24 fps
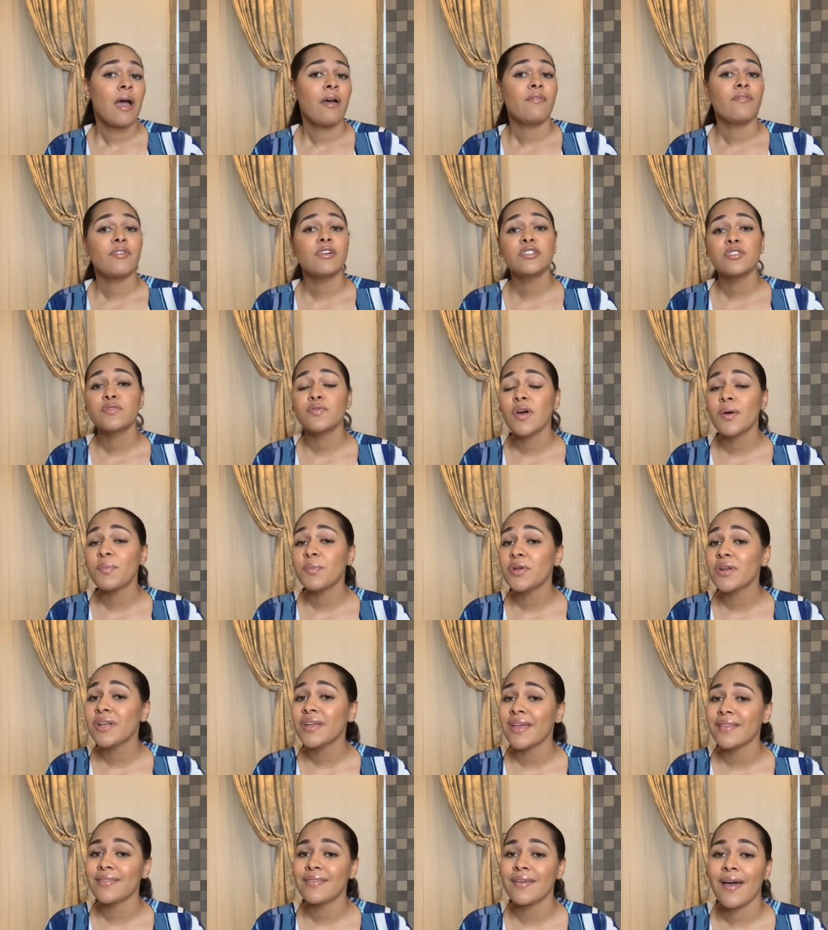First of all, I'm going
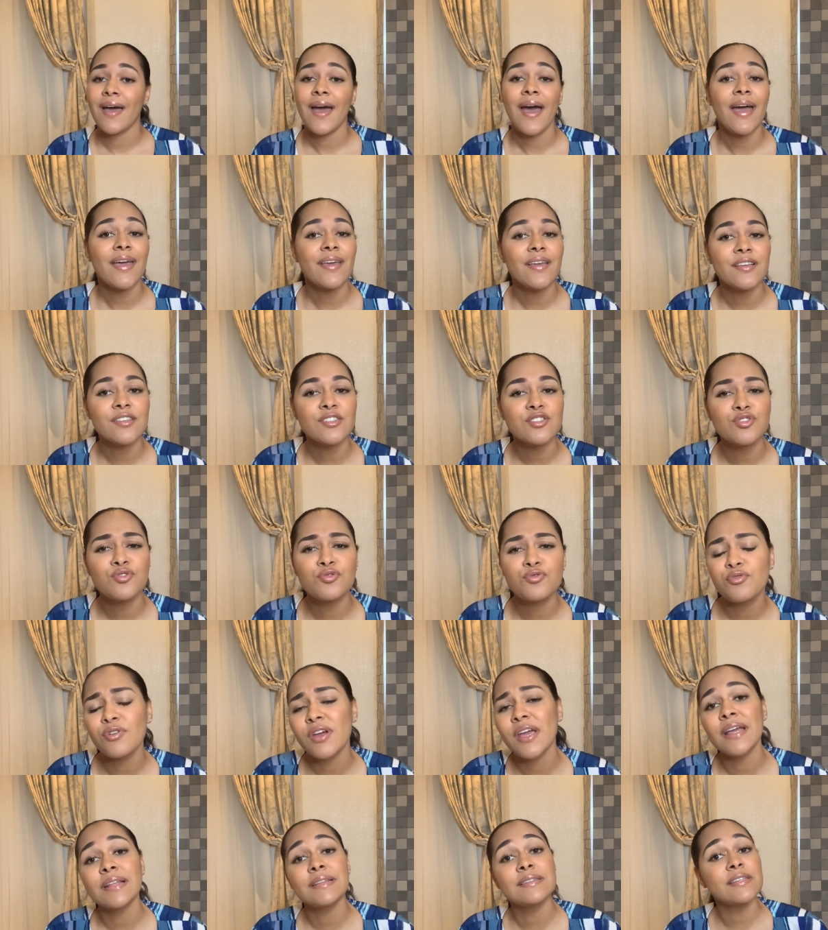to get the highest
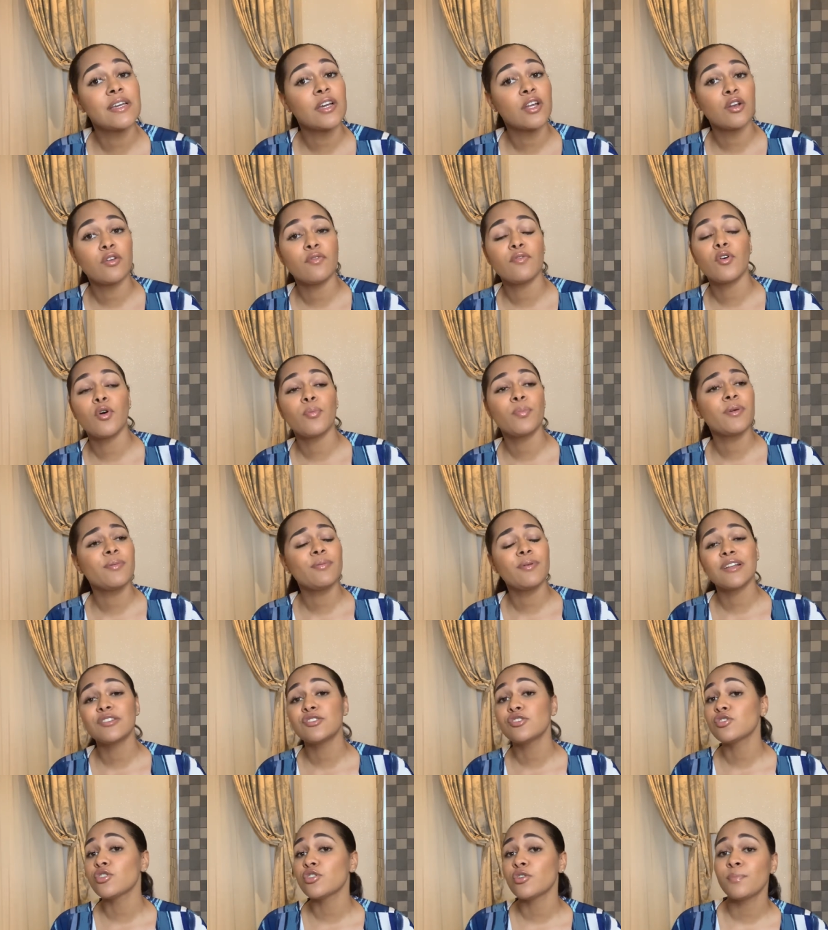grade. Second of all, people are
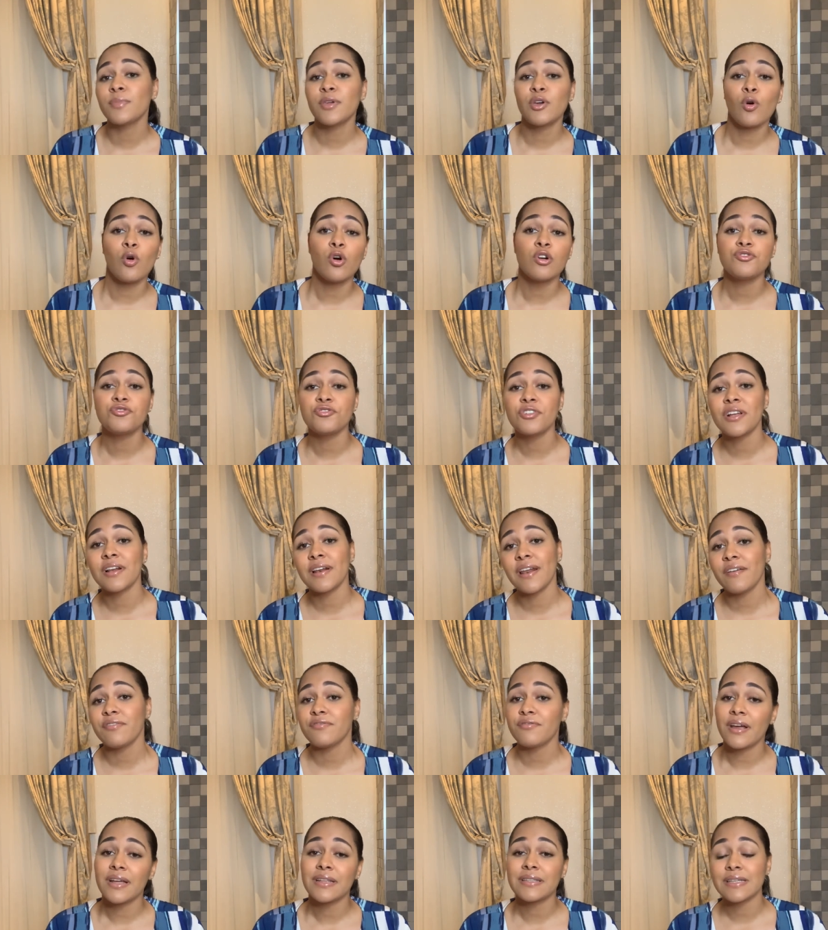just going to be ordering
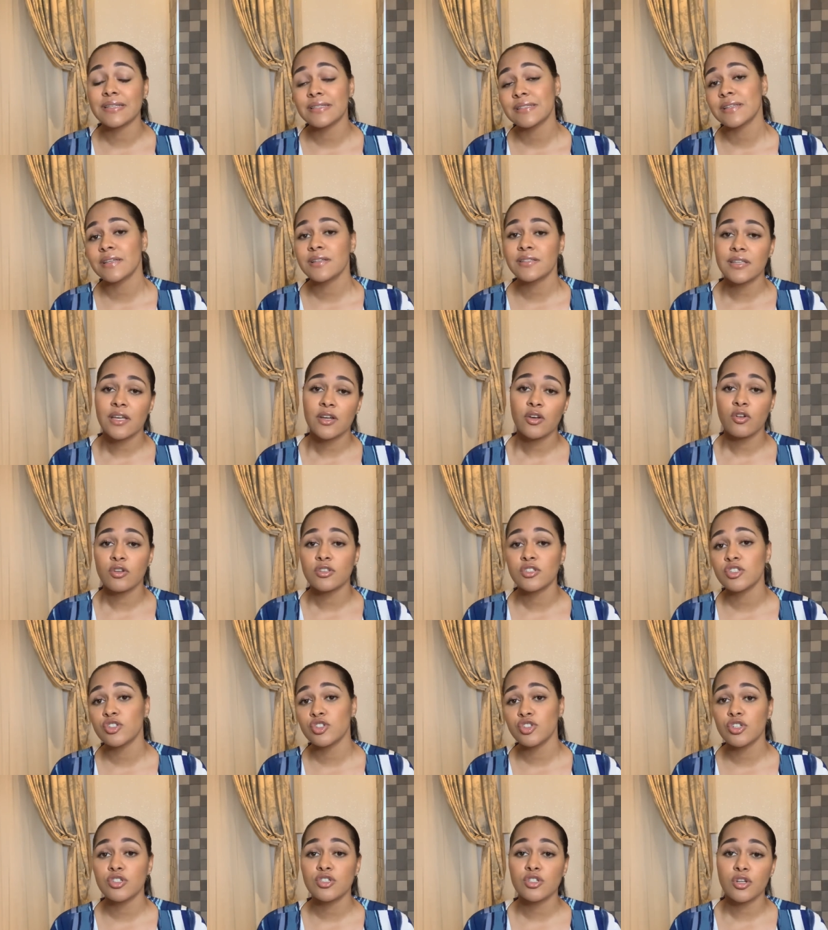left, right, and center because
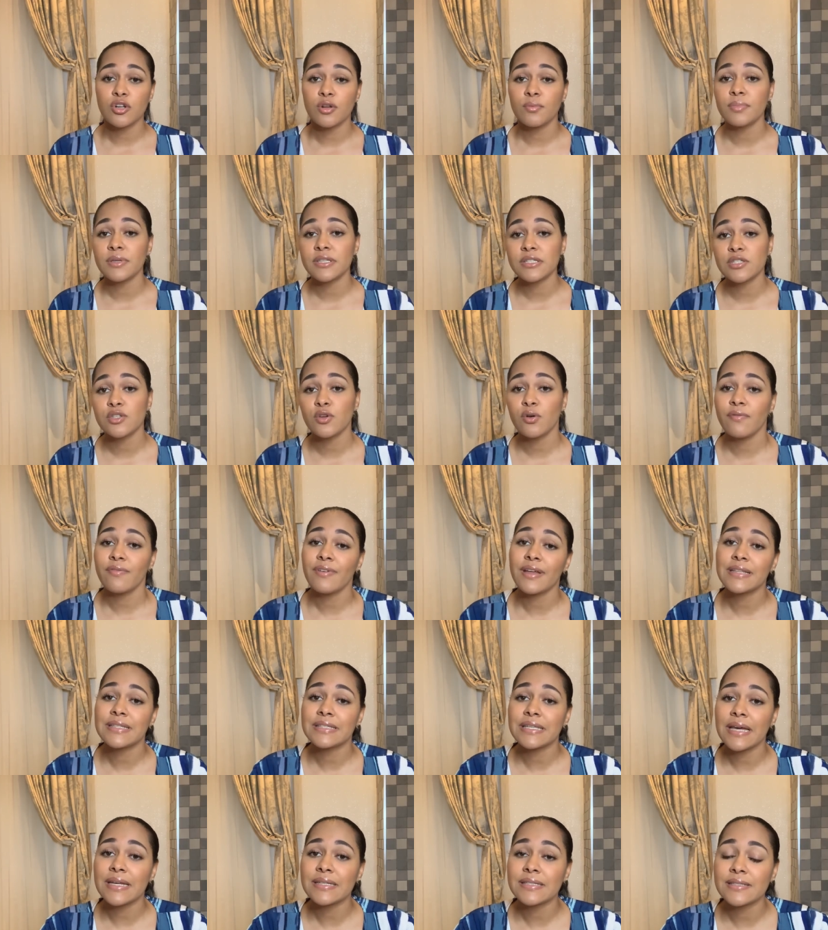it's just going to be so
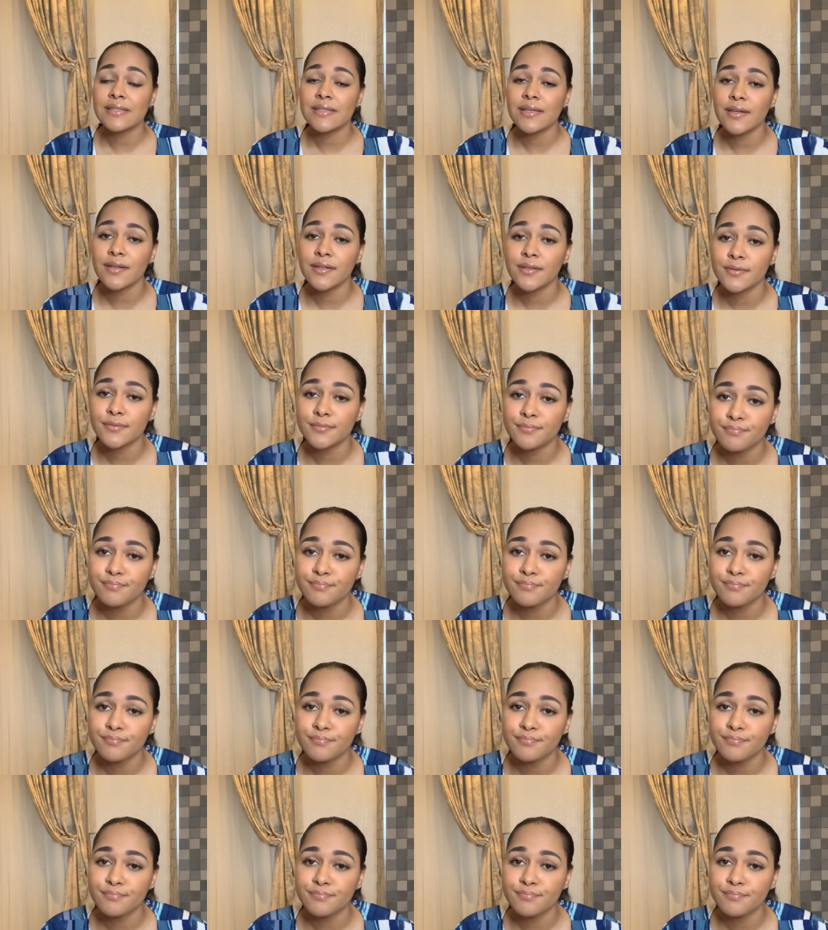fantastic.